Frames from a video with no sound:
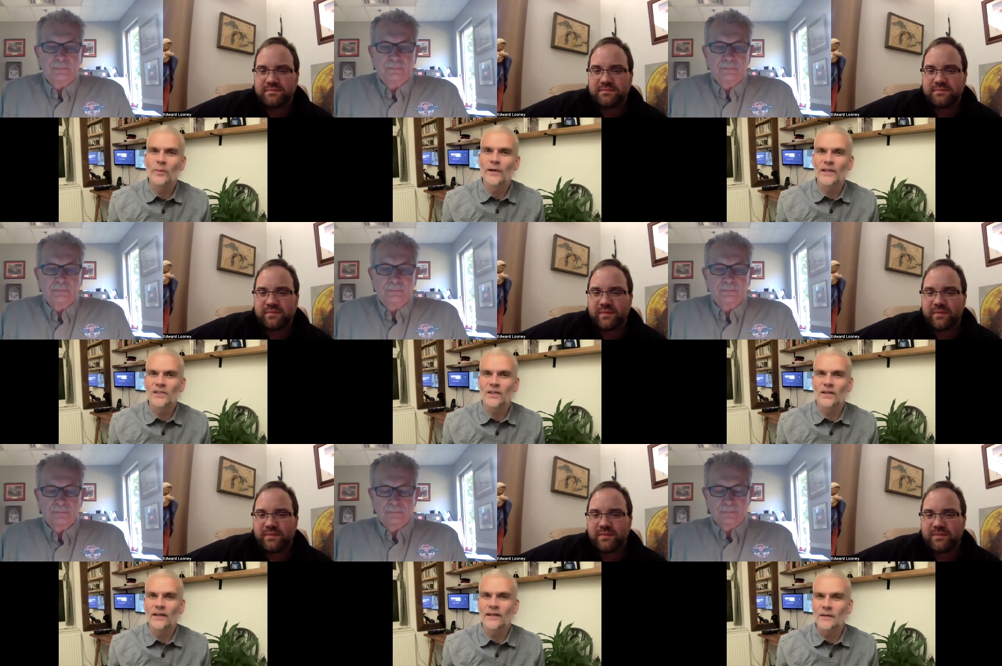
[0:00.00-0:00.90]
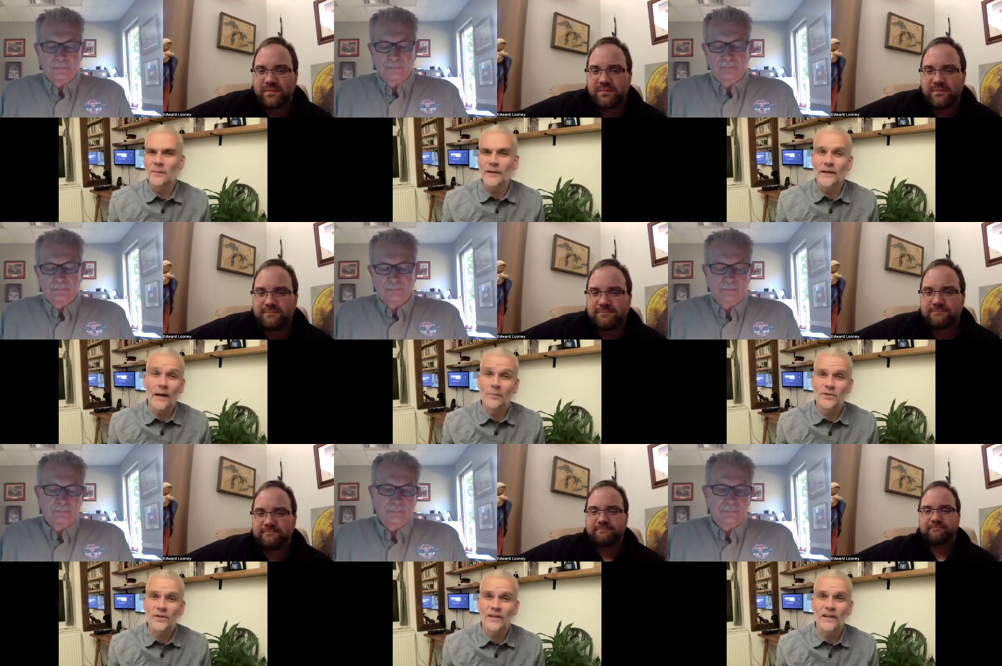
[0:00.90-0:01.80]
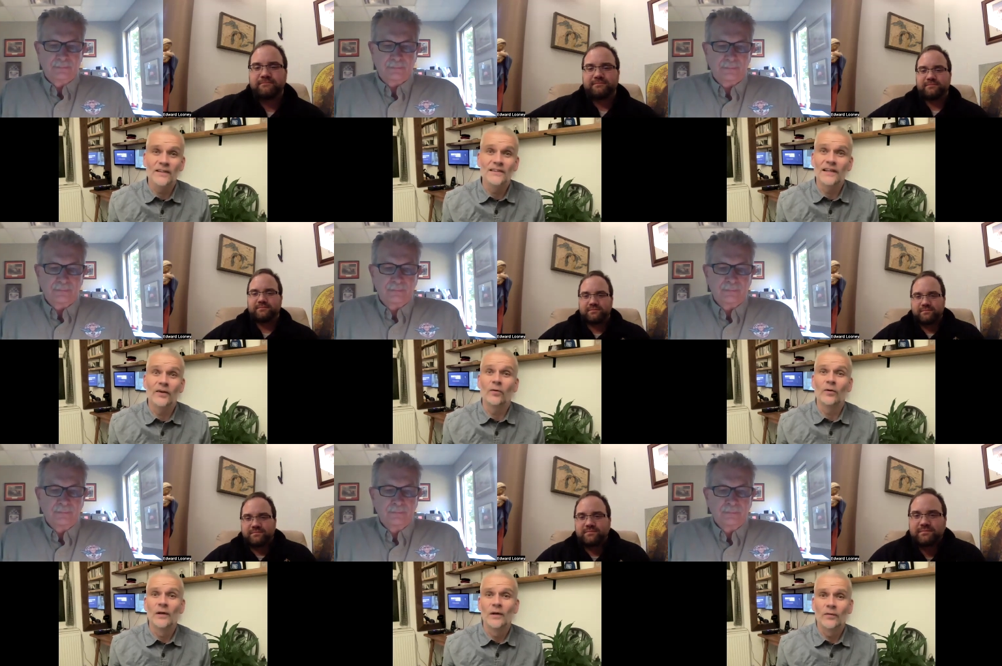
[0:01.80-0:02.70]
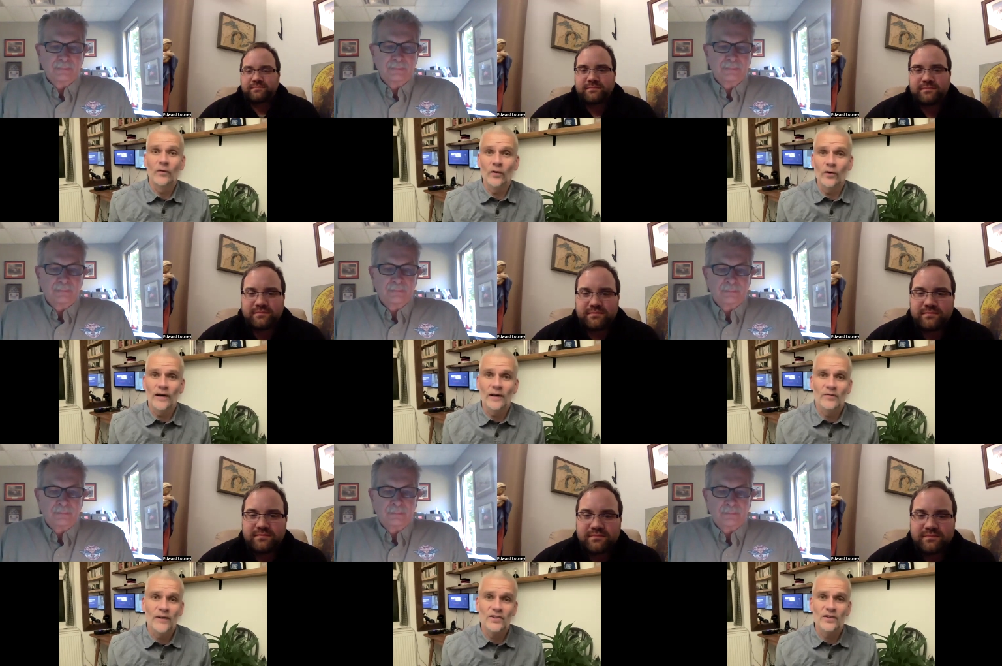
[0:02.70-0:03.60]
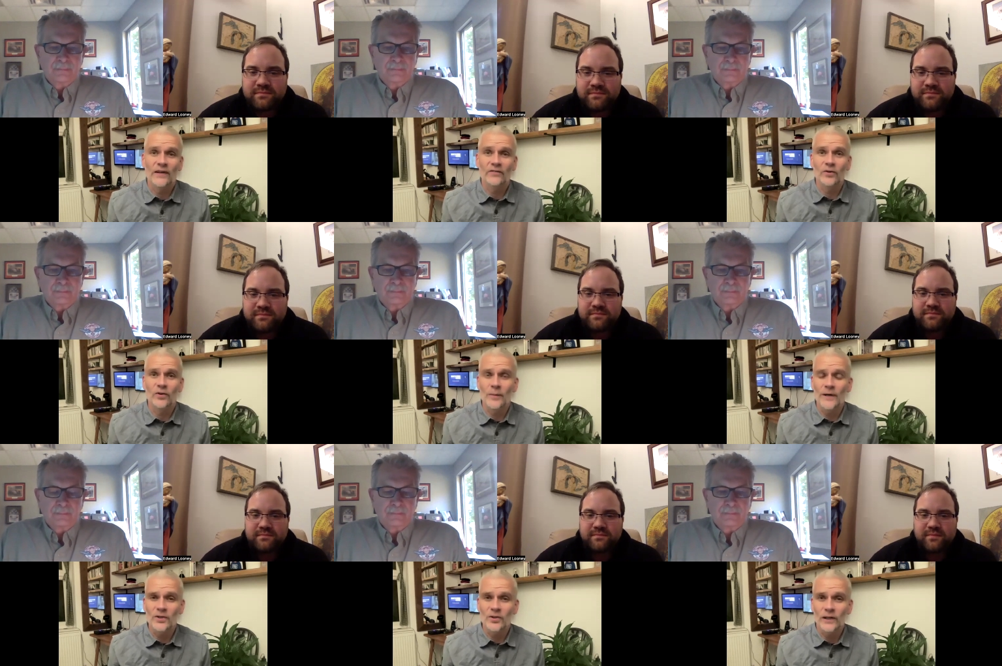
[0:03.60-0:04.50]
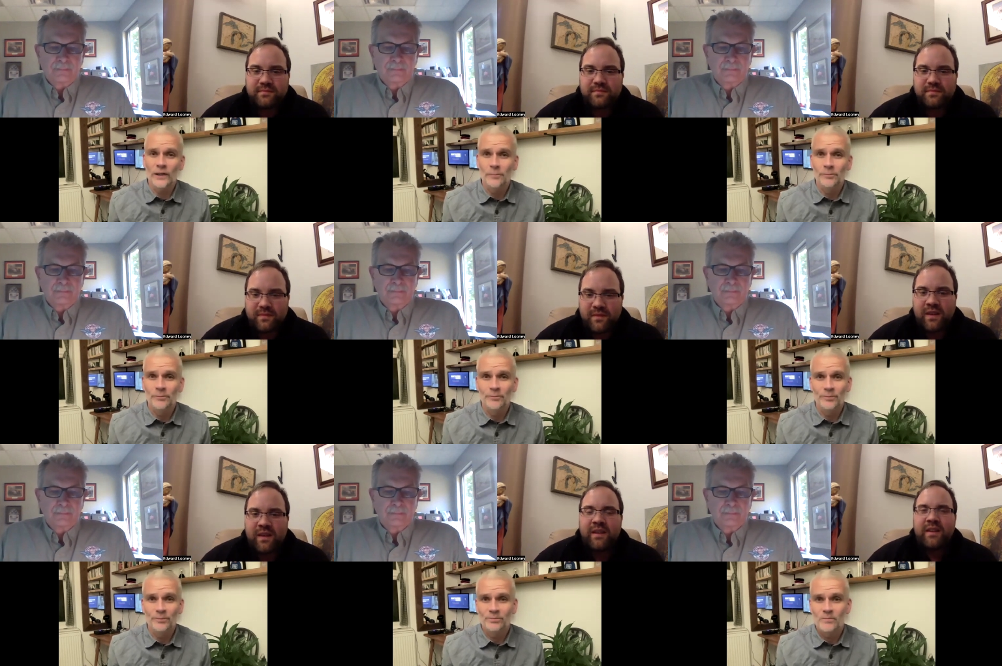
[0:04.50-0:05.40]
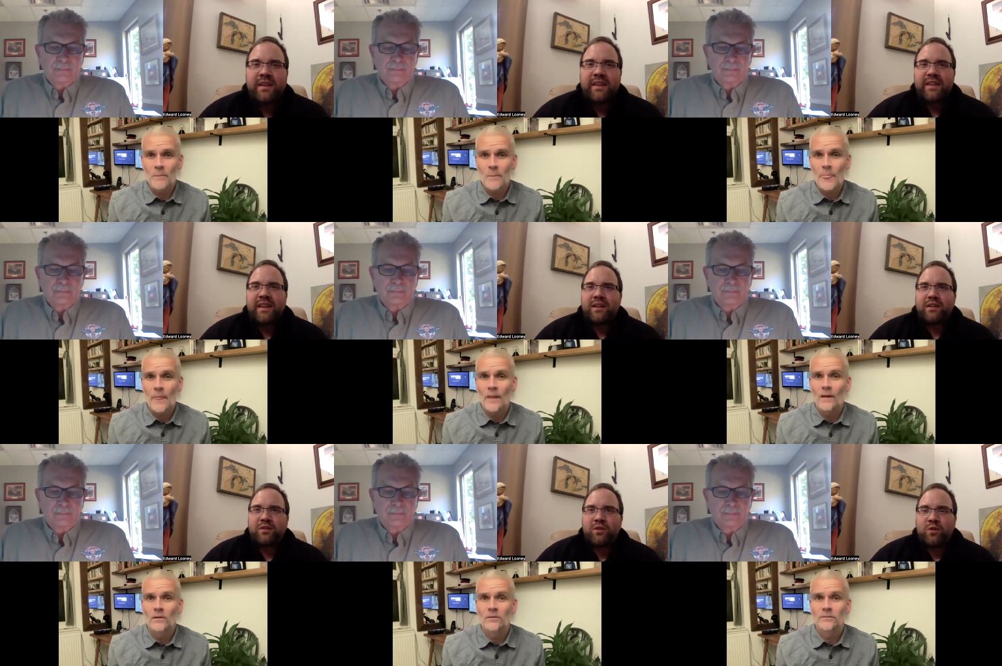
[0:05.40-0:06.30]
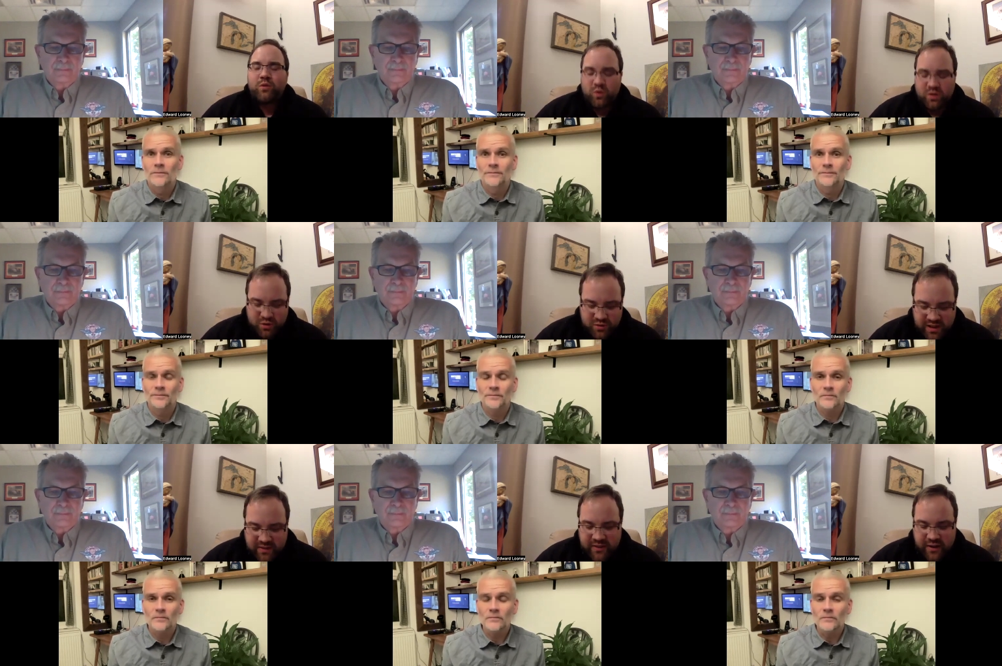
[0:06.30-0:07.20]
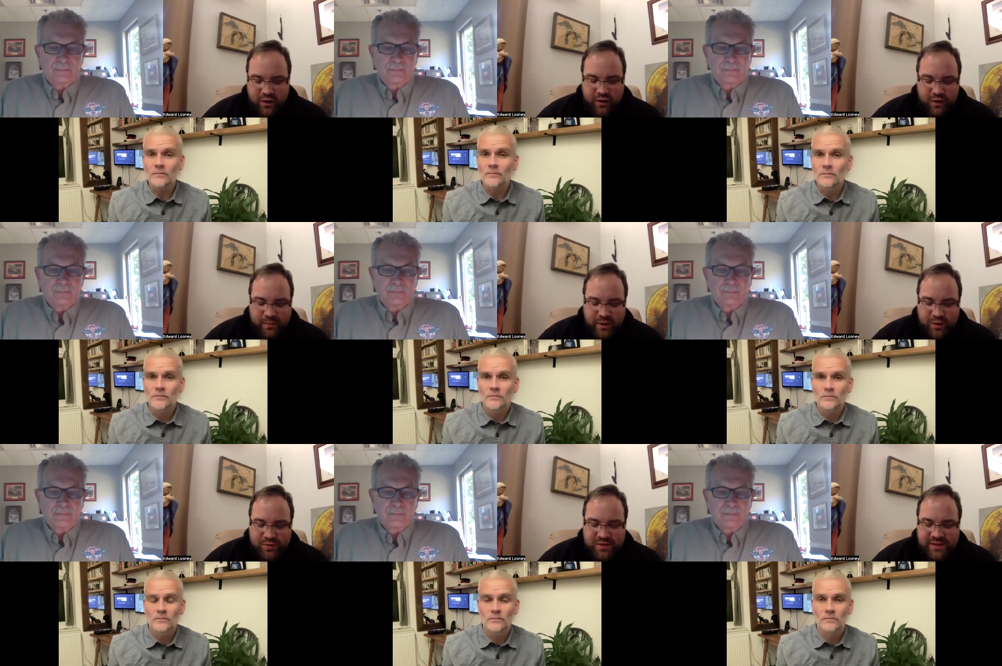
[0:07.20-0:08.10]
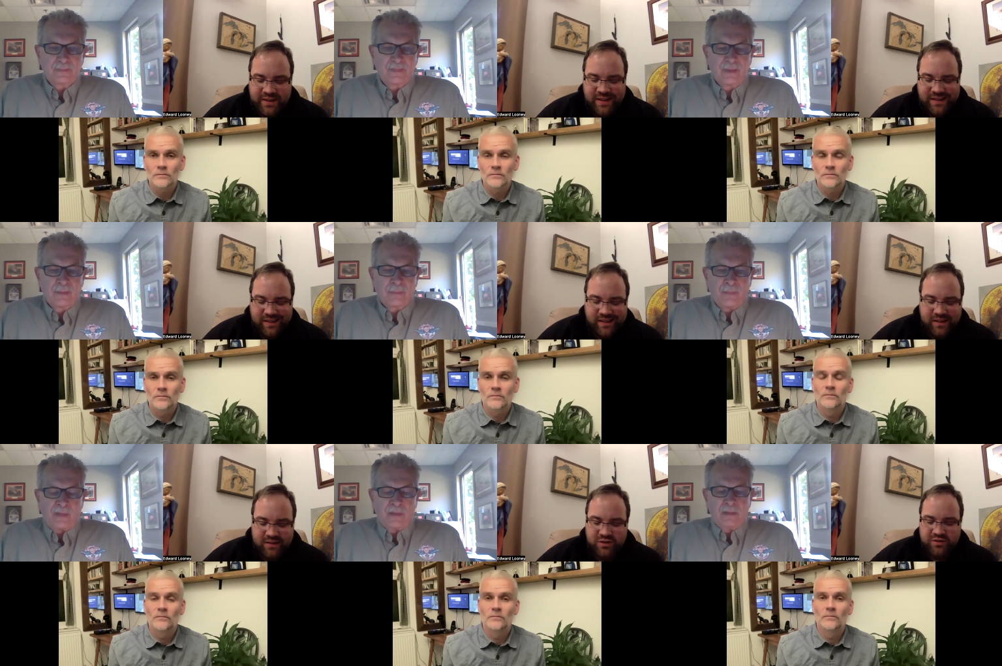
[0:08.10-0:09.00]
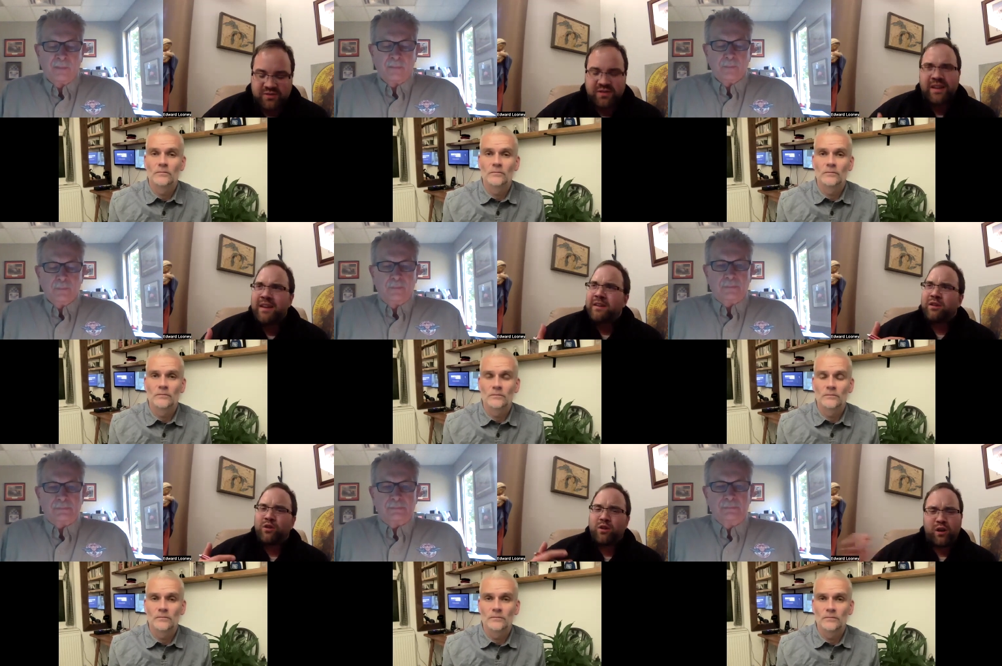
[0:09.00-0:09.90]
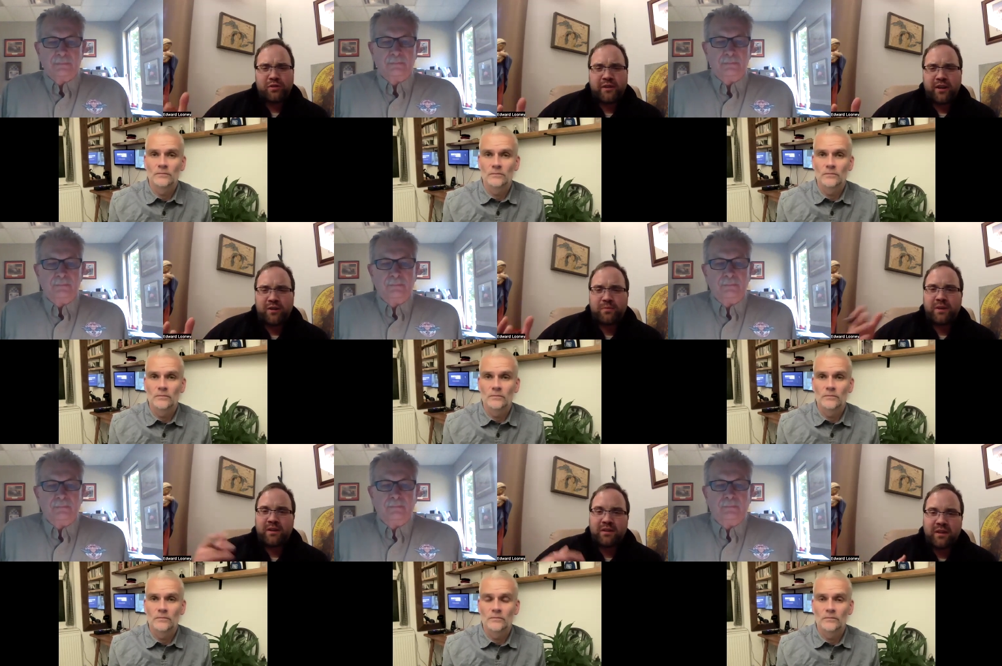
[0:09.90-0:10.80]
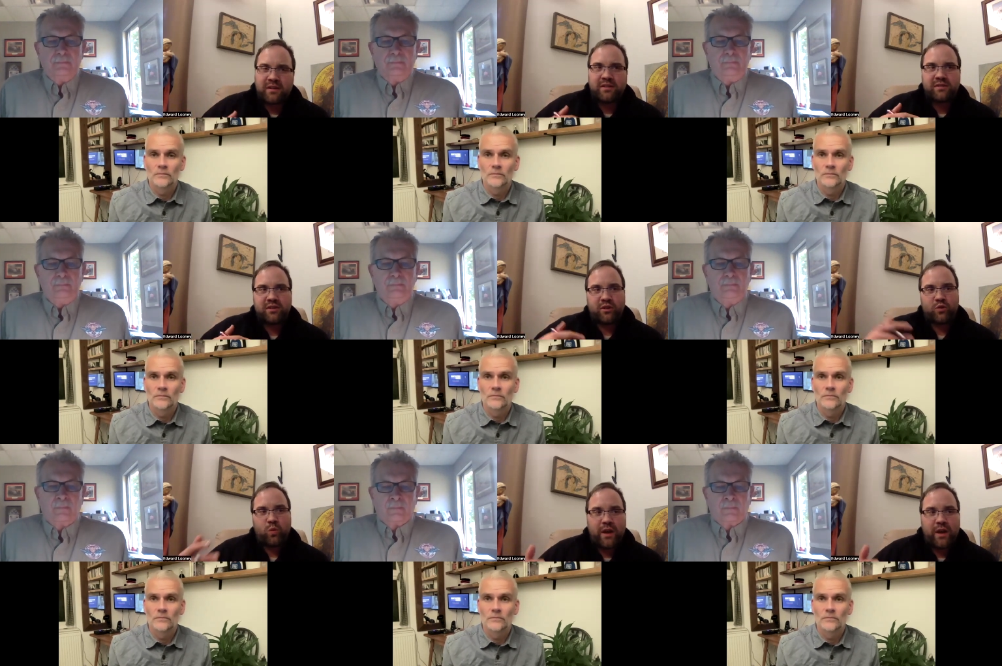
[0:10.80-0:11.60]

Speaker 1: person, and he'd be absolutely ideal for a feature length documentary.
Speaker 2: Yeah, you know what you said there about uh, just your healthcare being connected to your